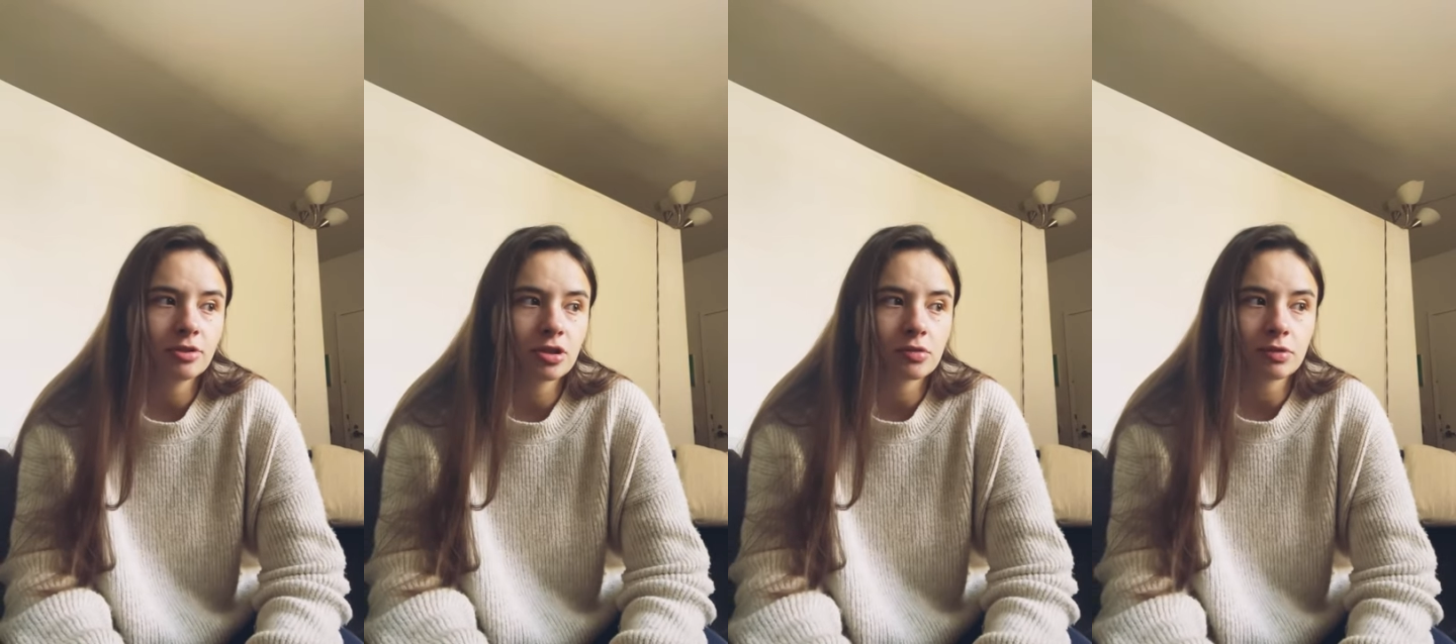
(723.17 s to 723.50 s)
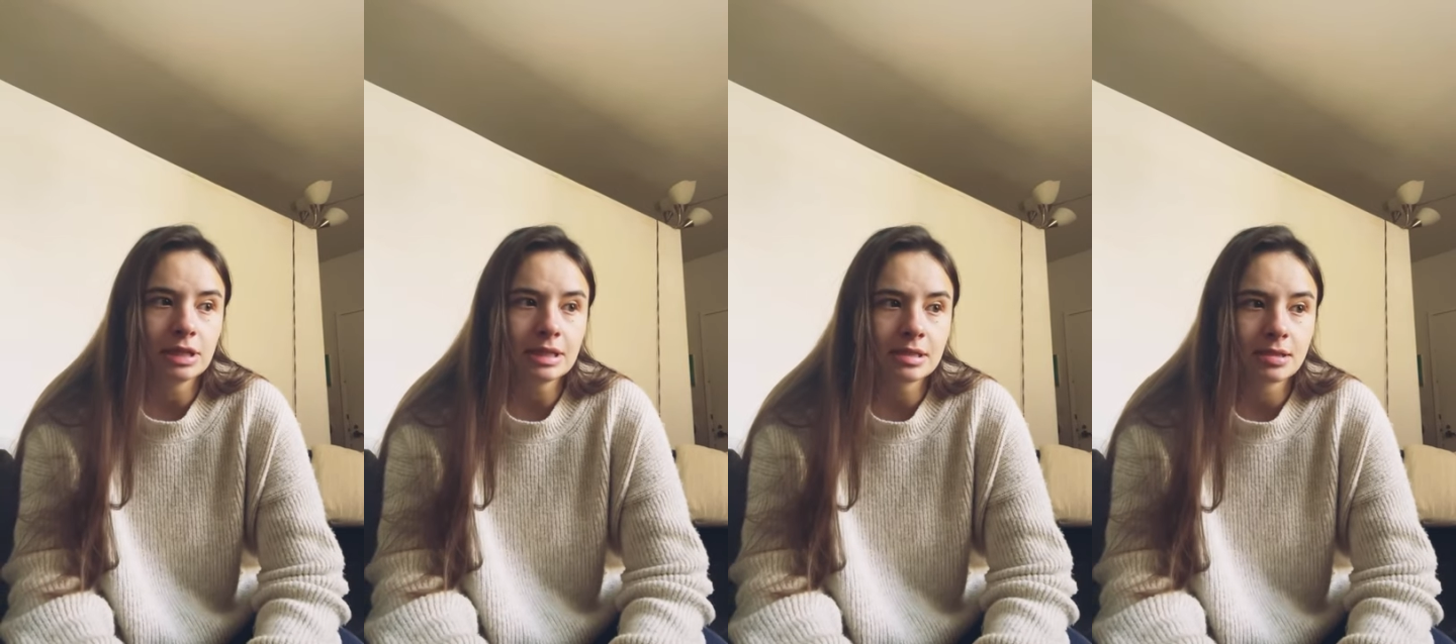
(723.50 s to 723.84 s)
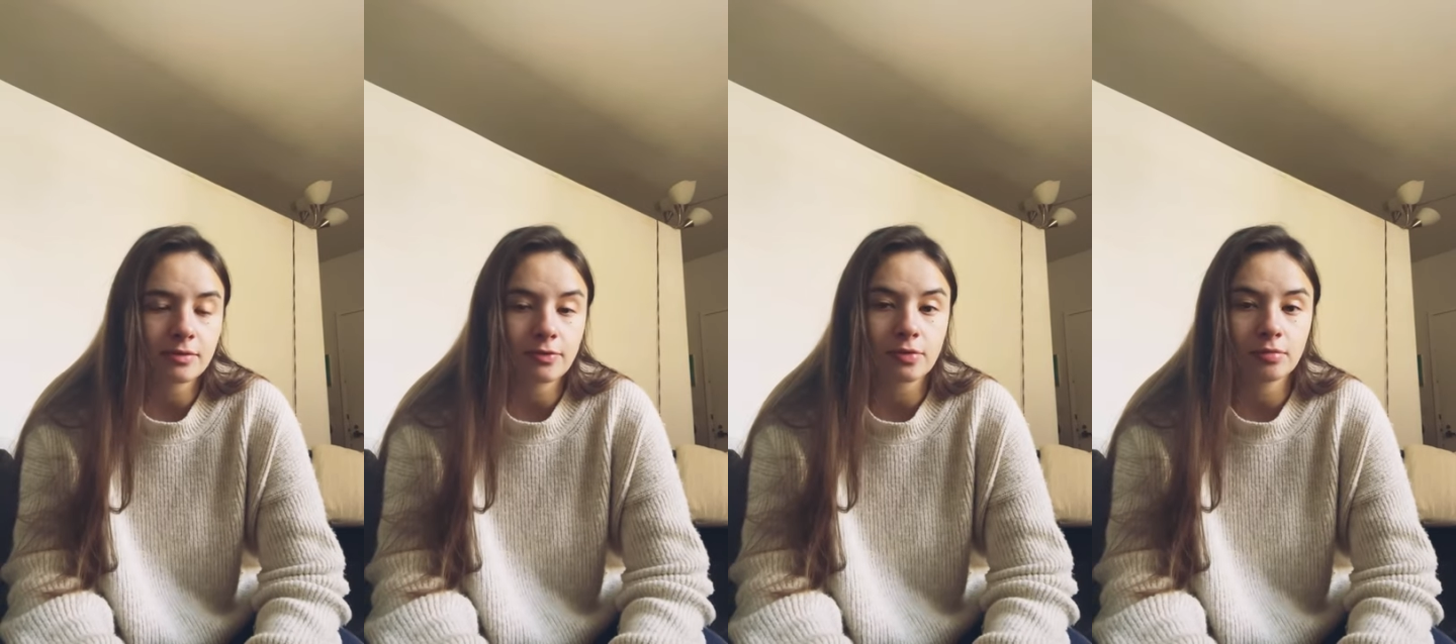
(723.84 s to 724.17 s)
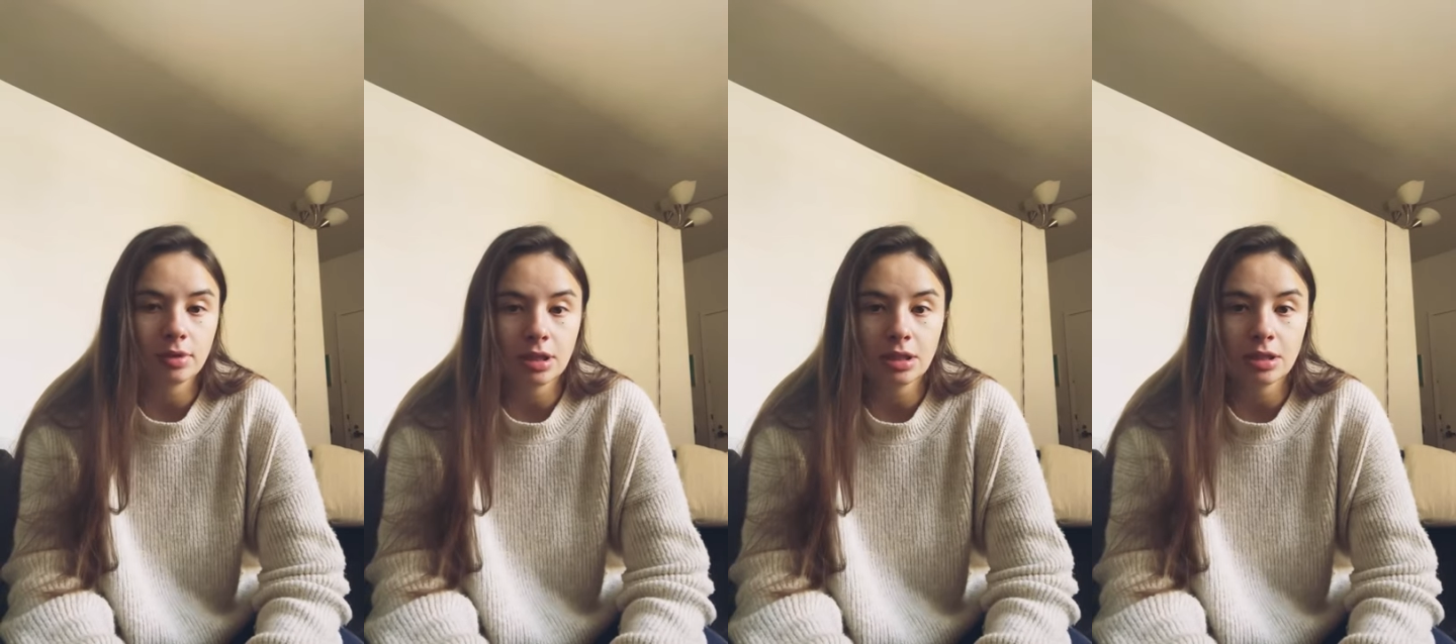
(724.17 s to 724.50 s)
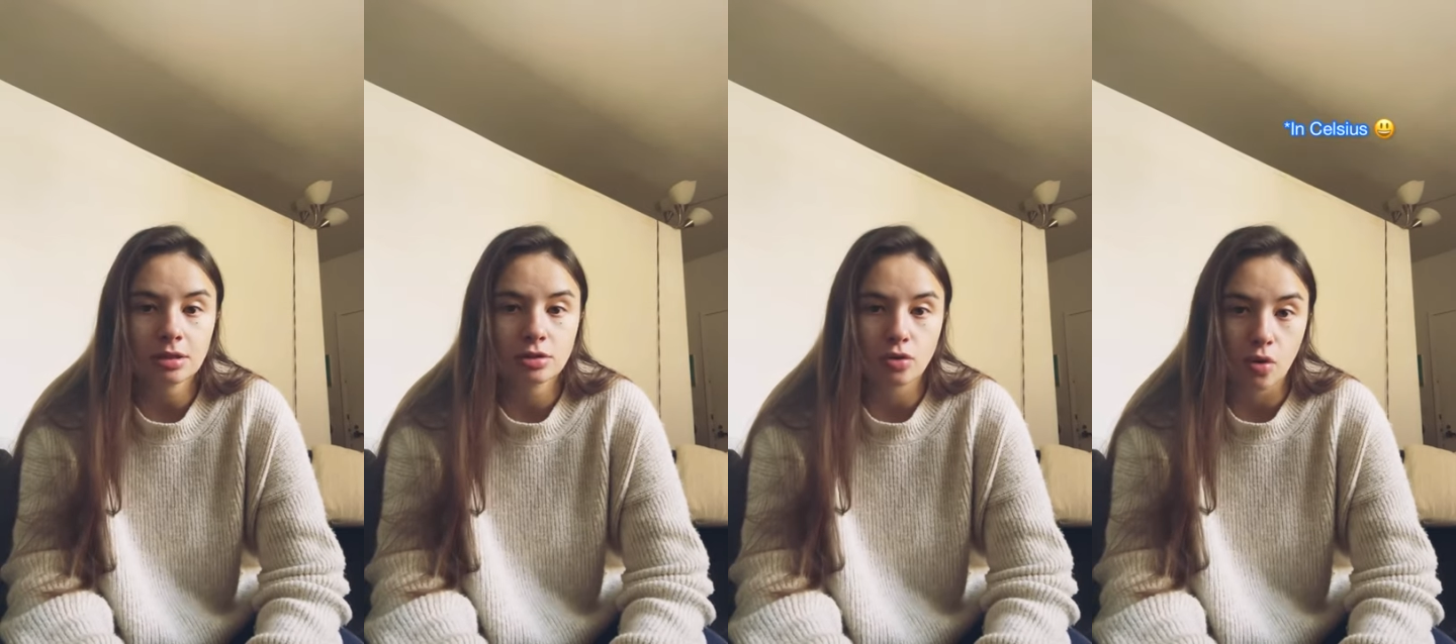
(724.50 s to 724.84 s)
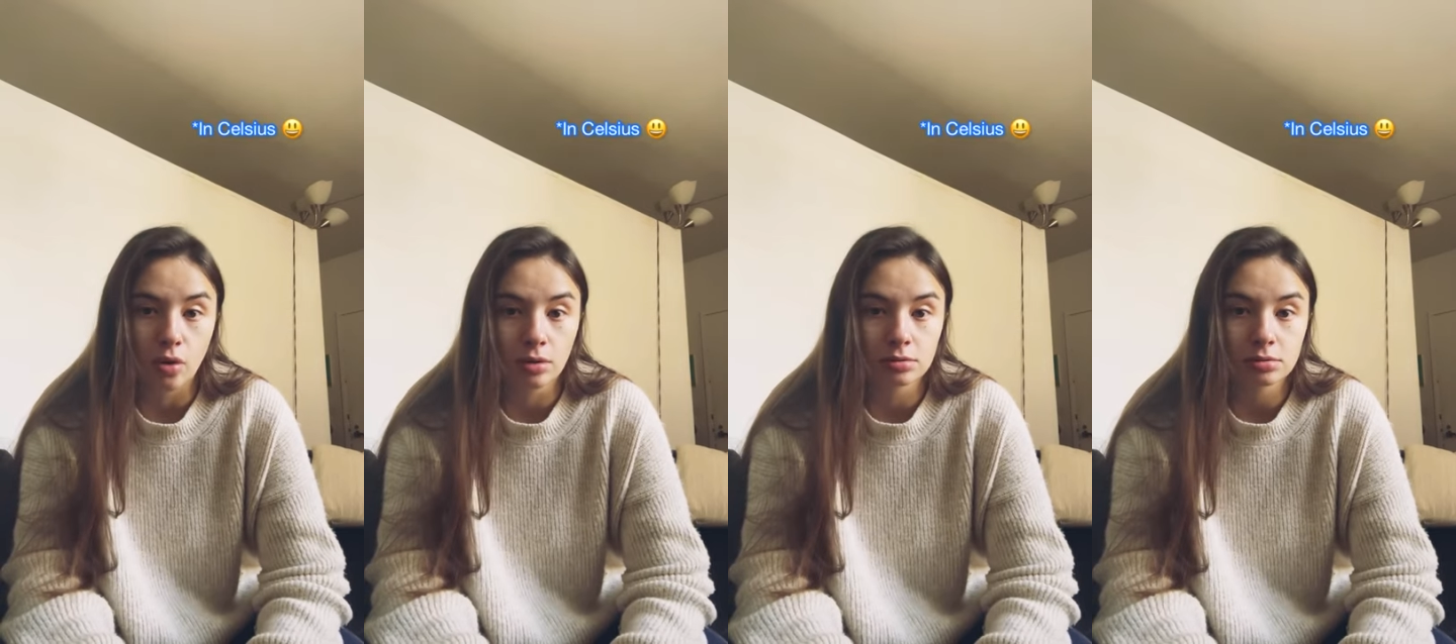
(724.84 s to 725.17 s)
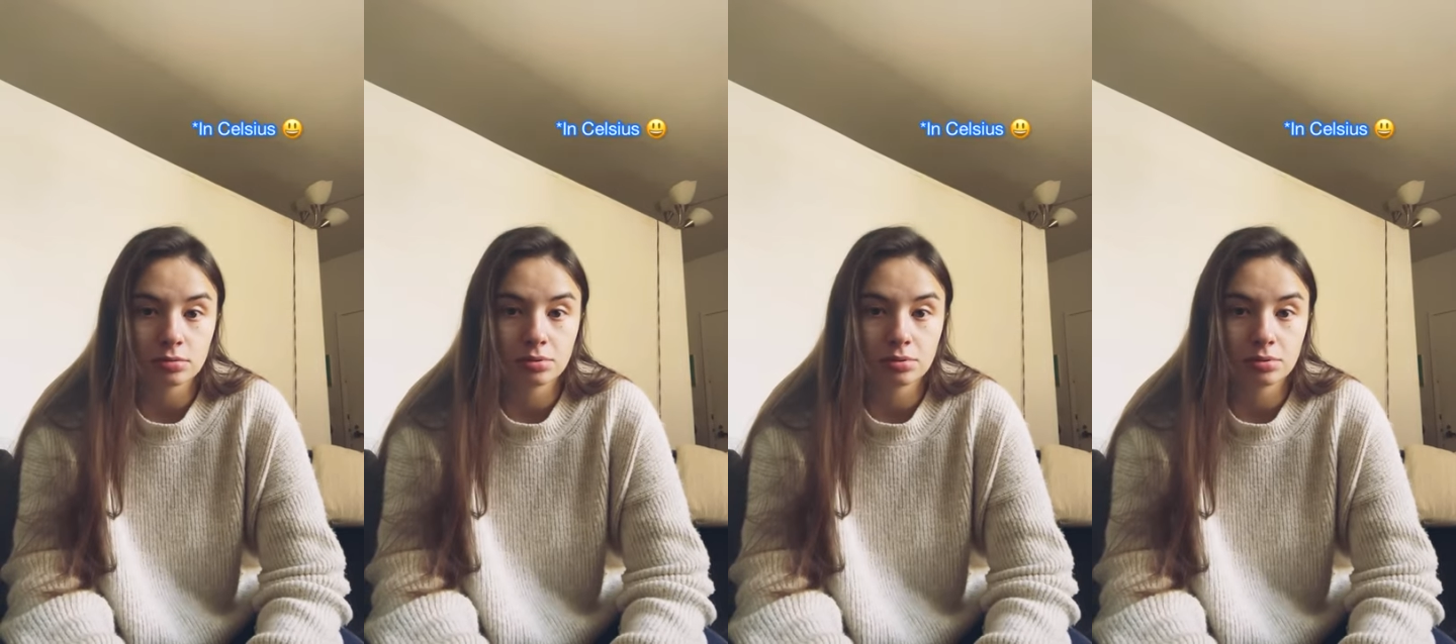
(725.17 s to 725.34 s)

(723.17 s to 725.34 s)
degrees for me is cold